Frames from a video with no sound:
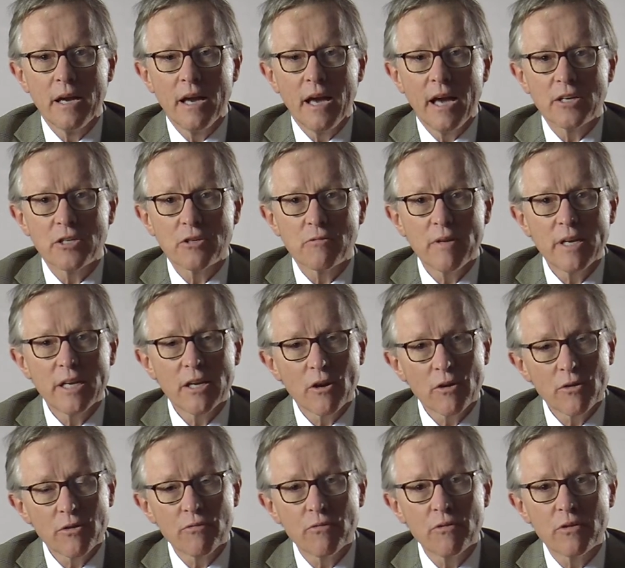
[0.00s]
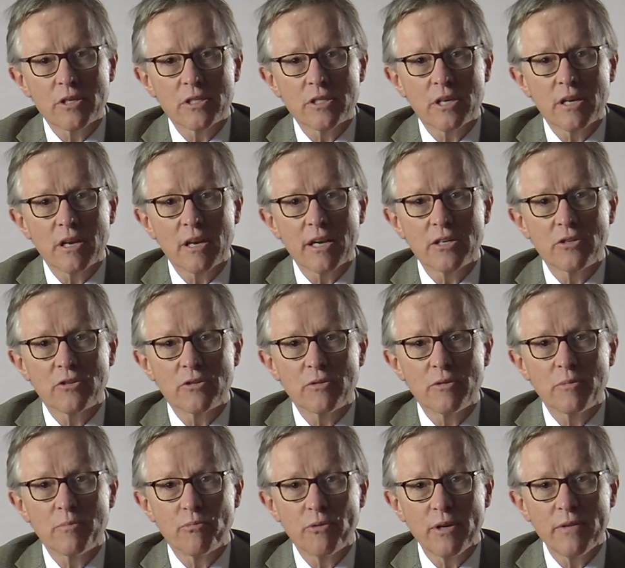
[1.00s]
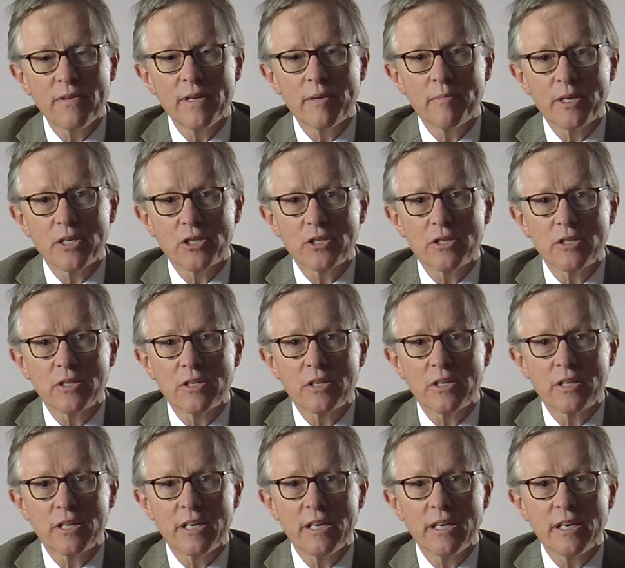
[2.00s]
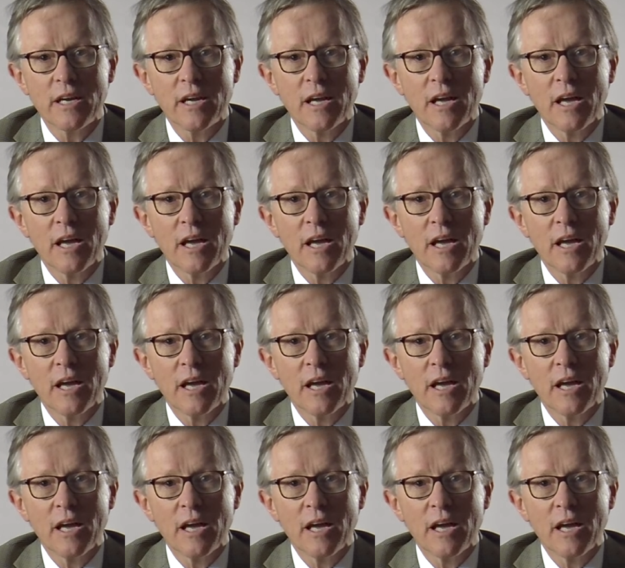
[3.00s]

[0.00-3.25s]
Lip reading: And to really go through this, I'd like to briefly mention that the